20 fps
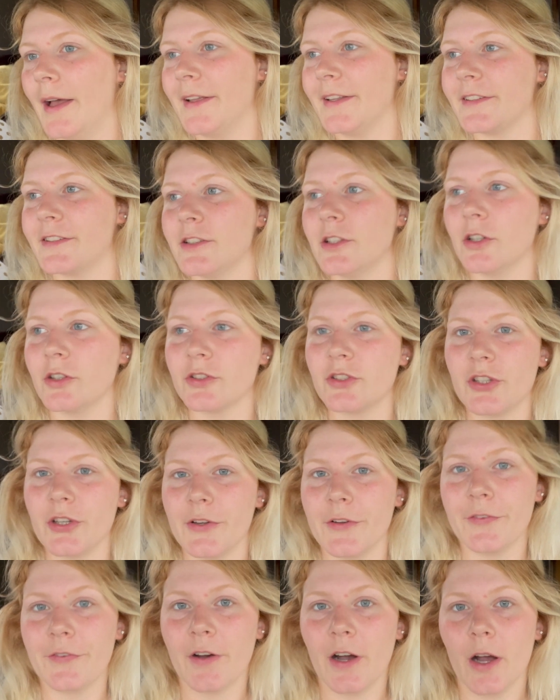It's not too
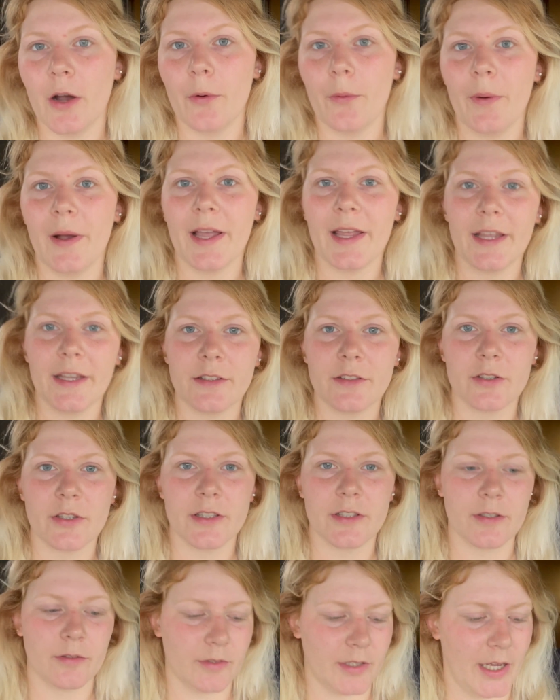far away,
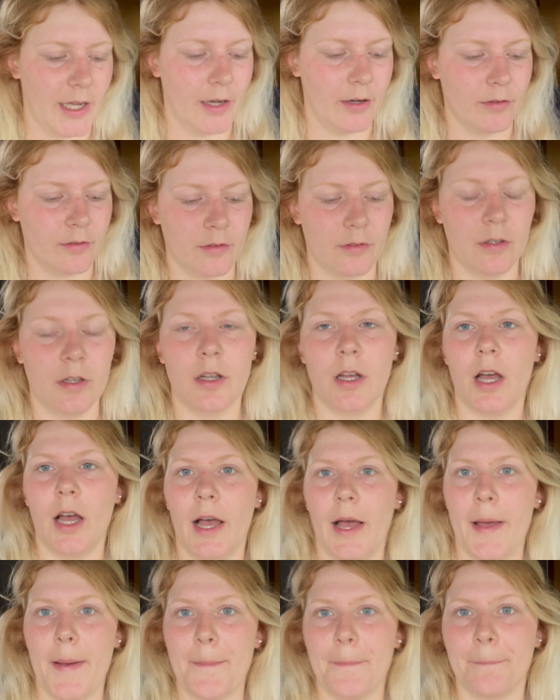Tweseldown.
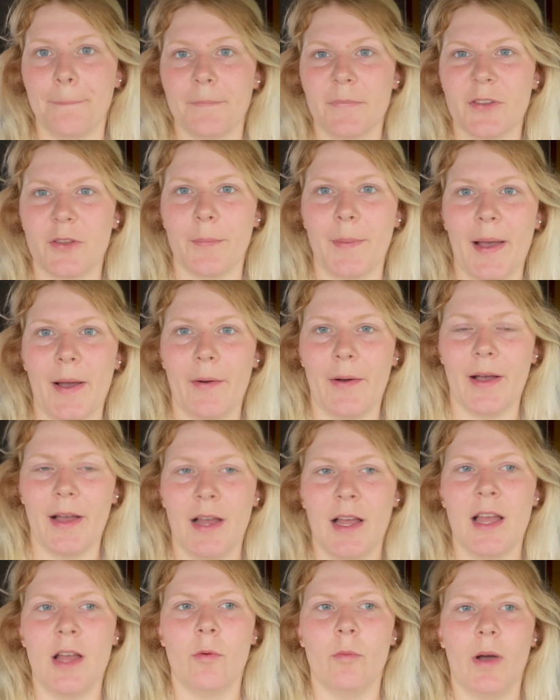It's about,
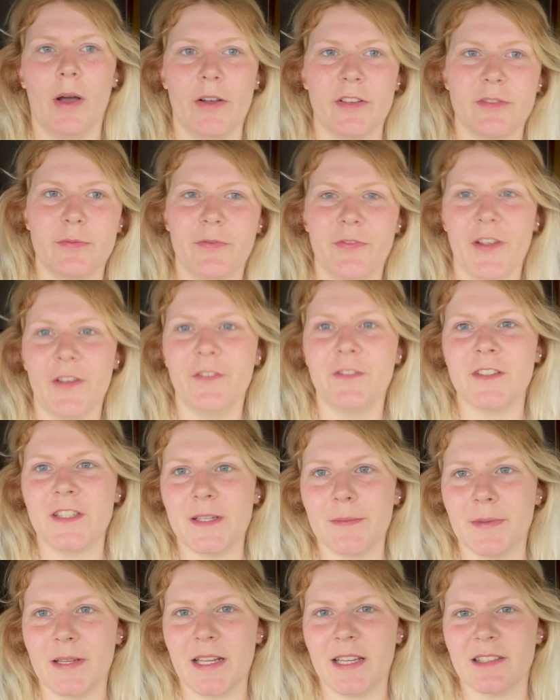well, it's 50
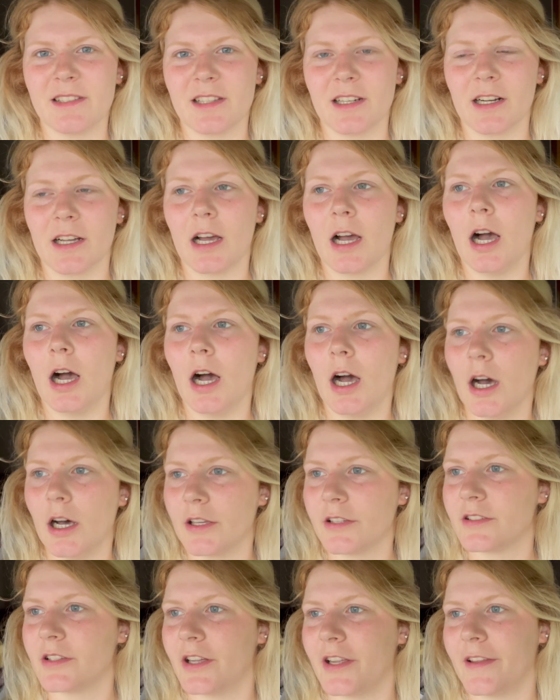minutes in a car,
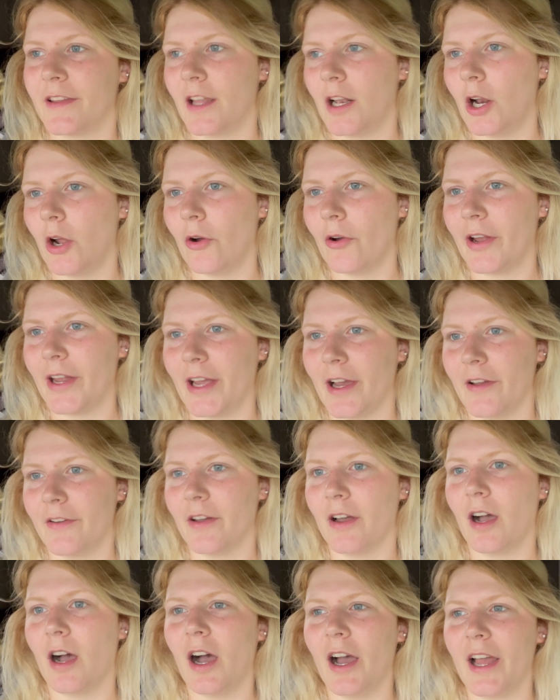so in the lorry
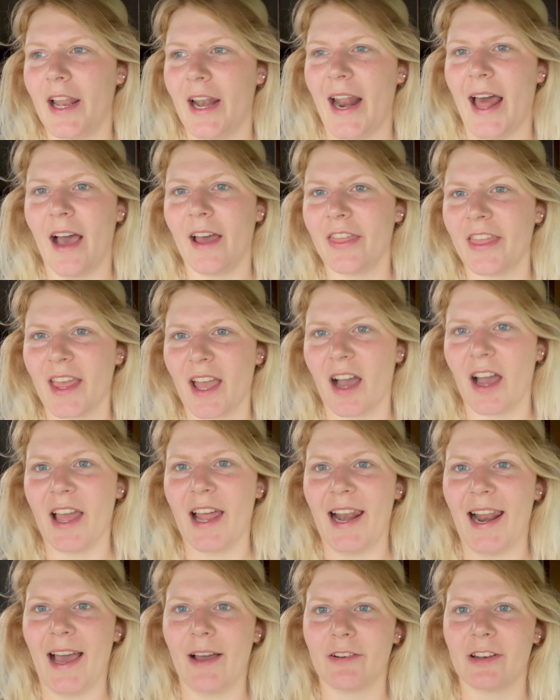I think I
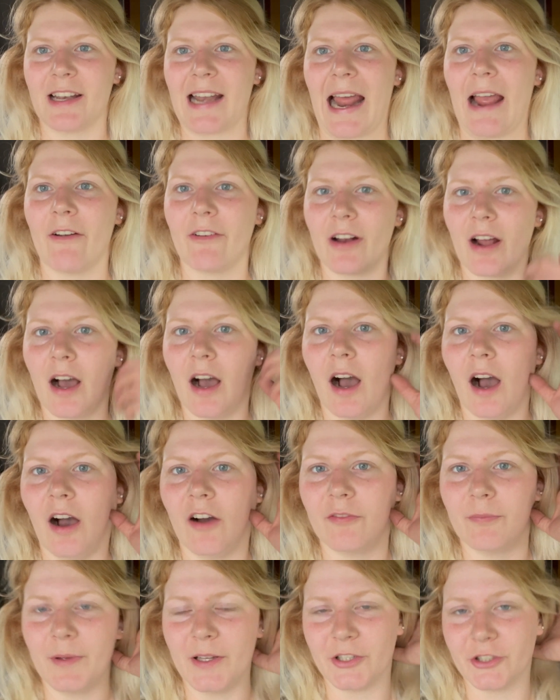allowed an hour and a half,
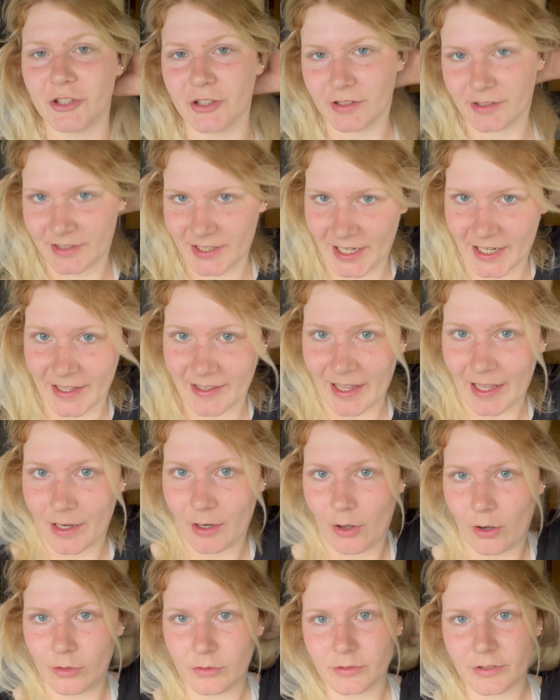but it shouldn't take that
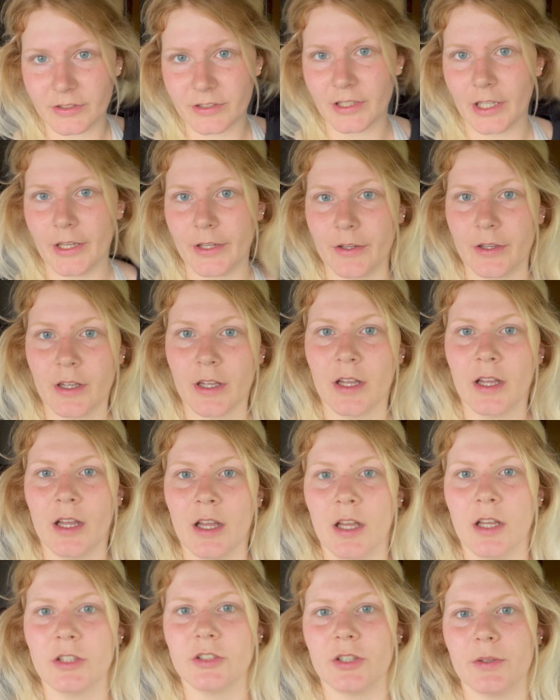long, so
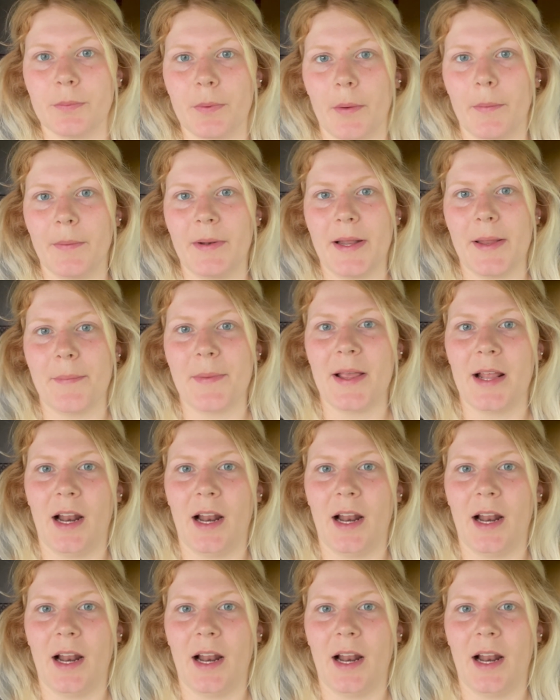it should probably be